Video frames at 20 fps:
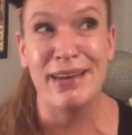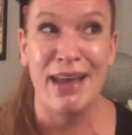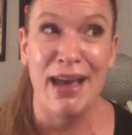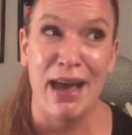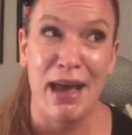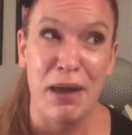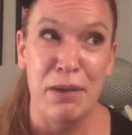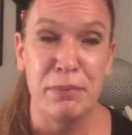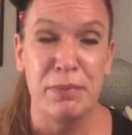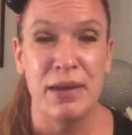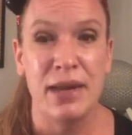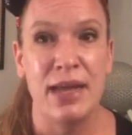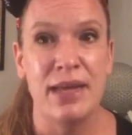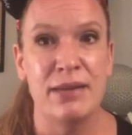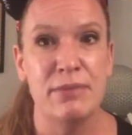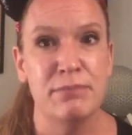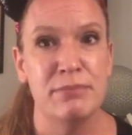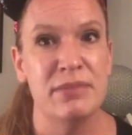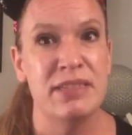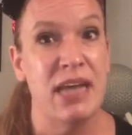not, but
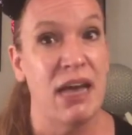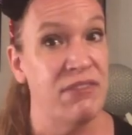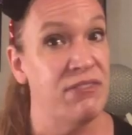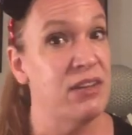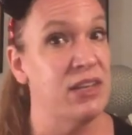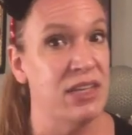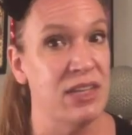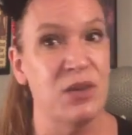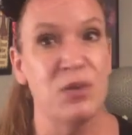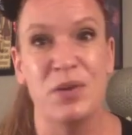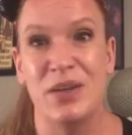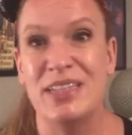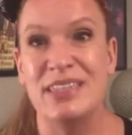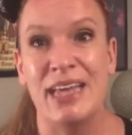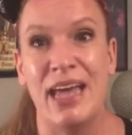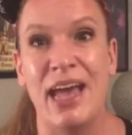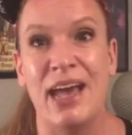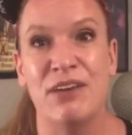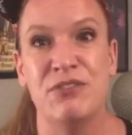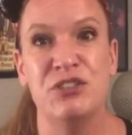I'm definitely going to
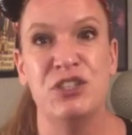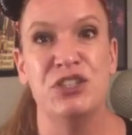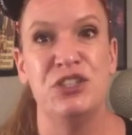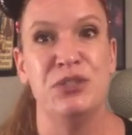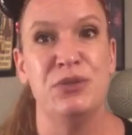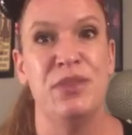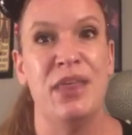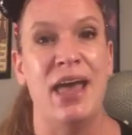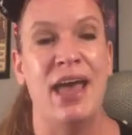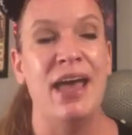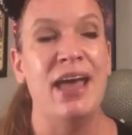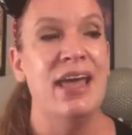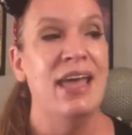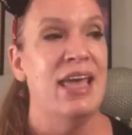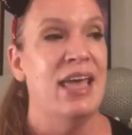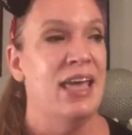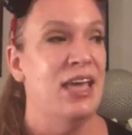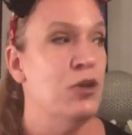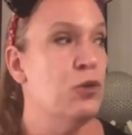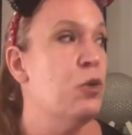have to do that
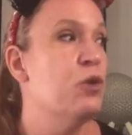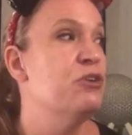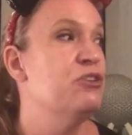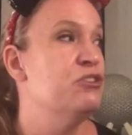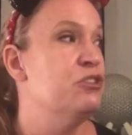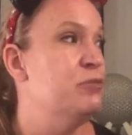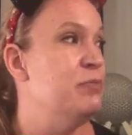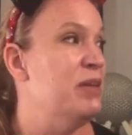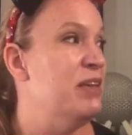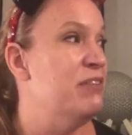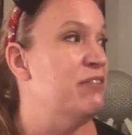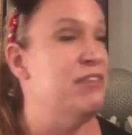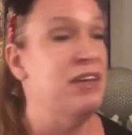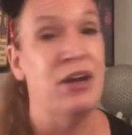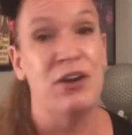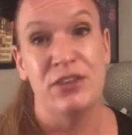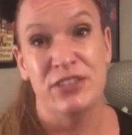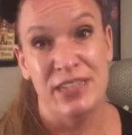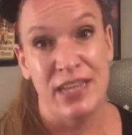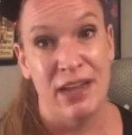in order to be
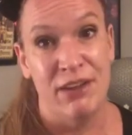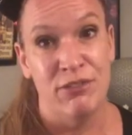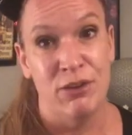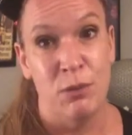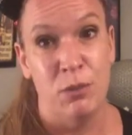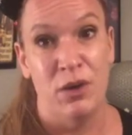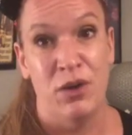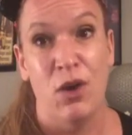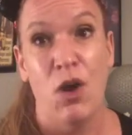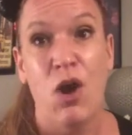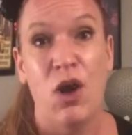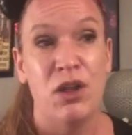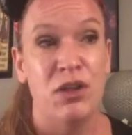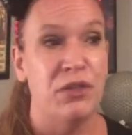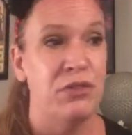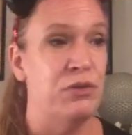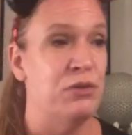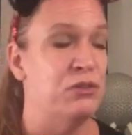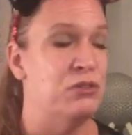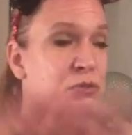fair to everyone. All
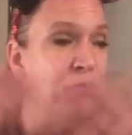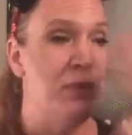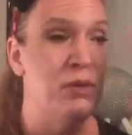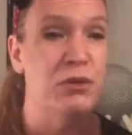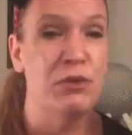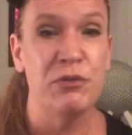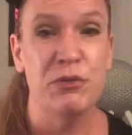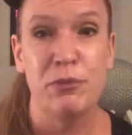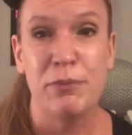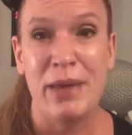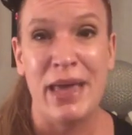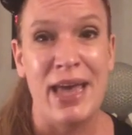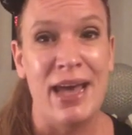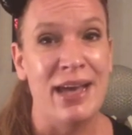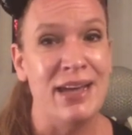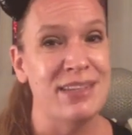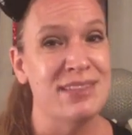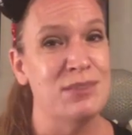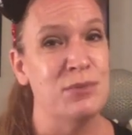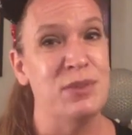of those beautiful
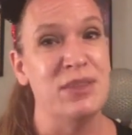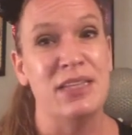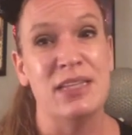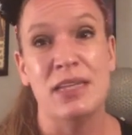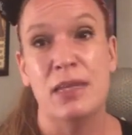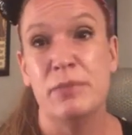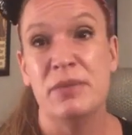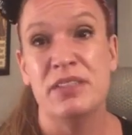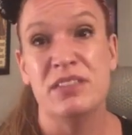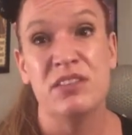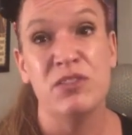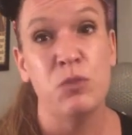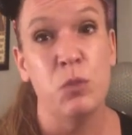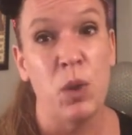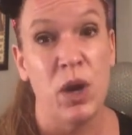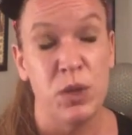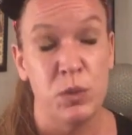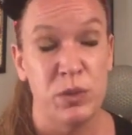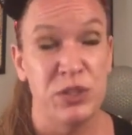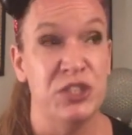bags with the limits of
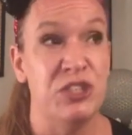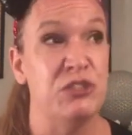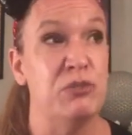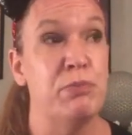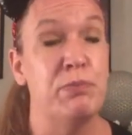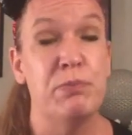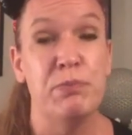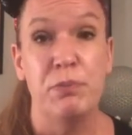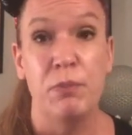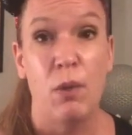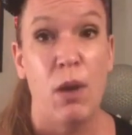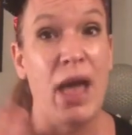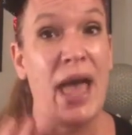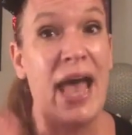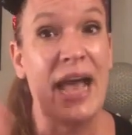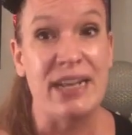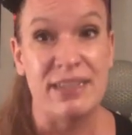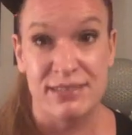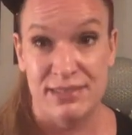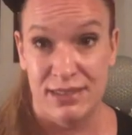one, which is
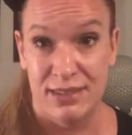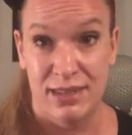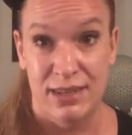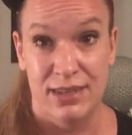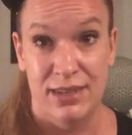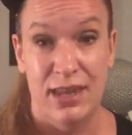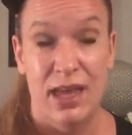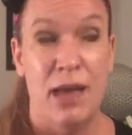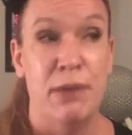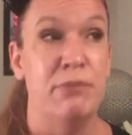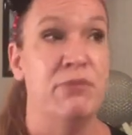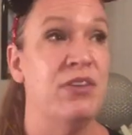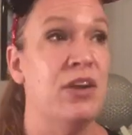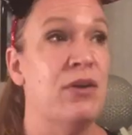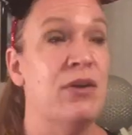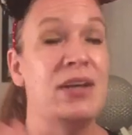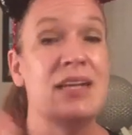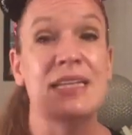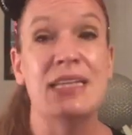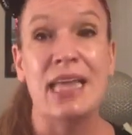excellent. I'm
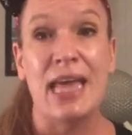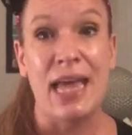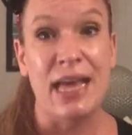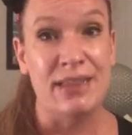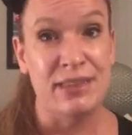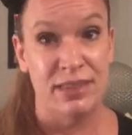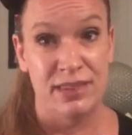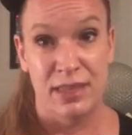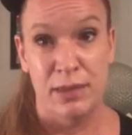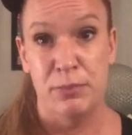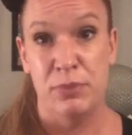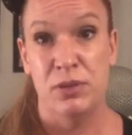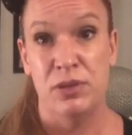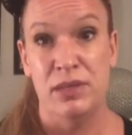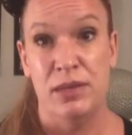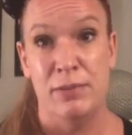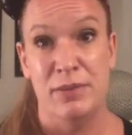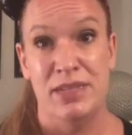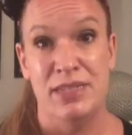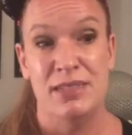very glad that they put
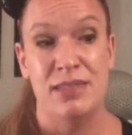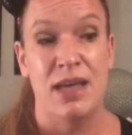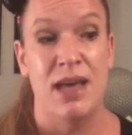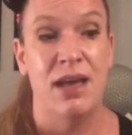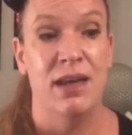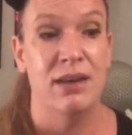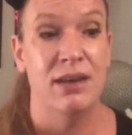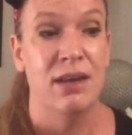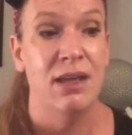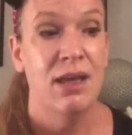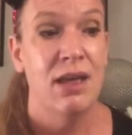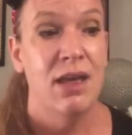limits on